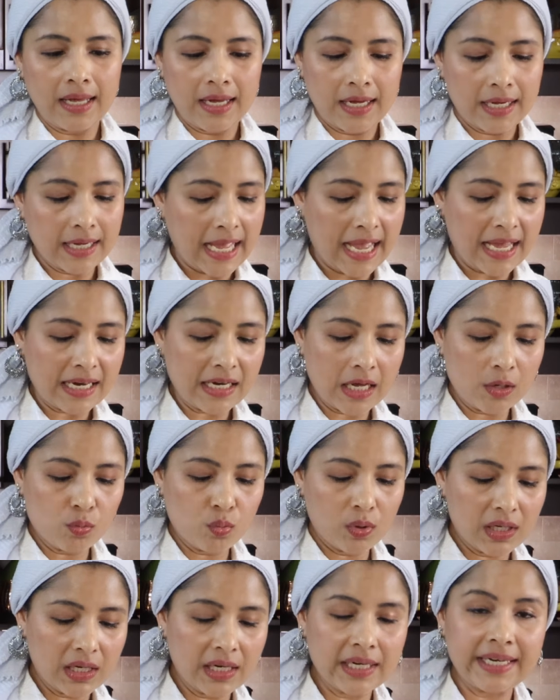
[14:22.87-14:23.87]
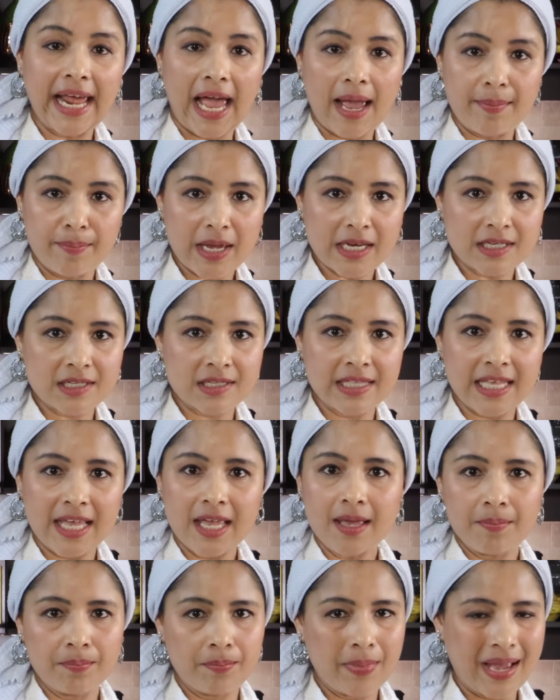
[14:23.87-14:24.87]
Again, it will damage
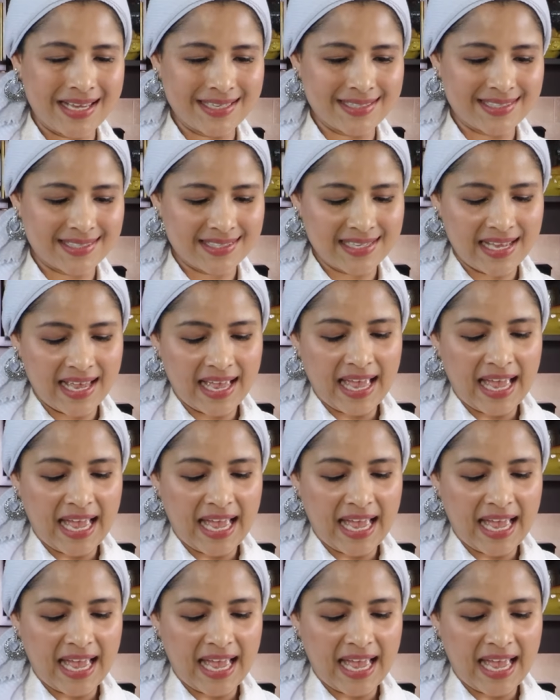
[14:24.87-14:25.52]
the base.